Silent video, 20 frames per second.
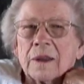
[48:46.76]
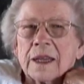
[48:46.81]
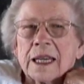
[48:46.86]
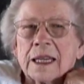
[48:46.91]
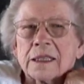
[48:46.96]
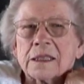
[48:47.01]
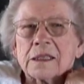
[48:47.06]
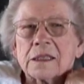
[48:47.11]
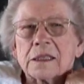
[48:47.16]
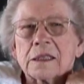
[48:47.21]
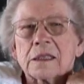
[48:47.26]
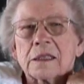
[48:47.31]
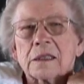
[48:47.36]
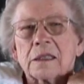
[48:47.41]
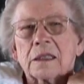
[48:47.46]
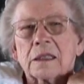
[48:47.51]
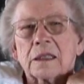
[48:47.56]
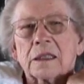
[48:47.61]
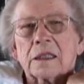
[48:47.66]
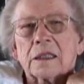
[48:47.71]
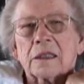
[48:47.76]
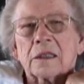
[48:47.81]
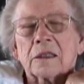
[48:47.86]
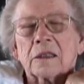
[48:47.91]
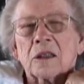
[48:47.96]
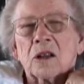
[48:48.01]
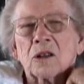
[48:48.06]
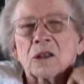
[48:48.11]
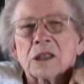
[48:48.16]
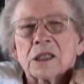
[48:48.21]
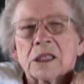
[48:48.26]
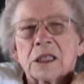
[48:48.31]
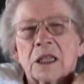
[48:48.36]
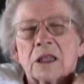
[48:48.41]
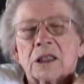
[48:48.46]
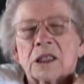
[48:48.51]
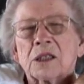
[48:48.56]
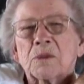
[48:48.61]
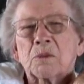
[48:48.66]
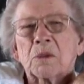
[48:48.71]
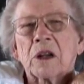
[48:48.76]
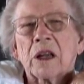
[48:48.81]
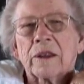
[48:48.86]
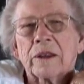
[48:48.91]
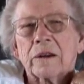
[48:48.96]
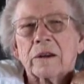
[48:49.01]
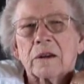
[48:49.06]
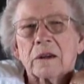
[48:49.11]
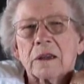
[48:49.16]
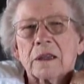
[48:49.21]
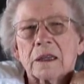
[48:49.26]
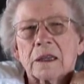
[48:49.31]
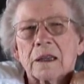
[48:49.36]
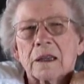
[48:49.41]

That's Lowell's youngest brother.